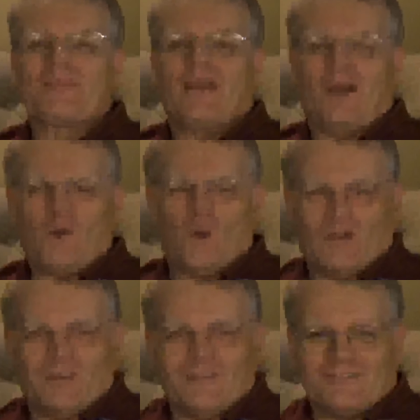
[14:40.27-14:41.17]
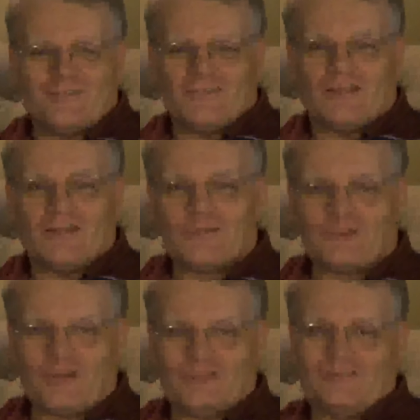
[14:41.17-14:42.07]
Oh, tell your
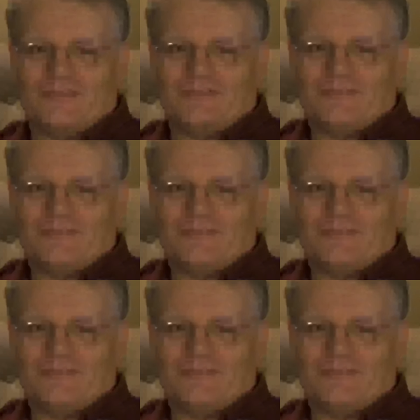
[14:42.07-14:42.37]
friends.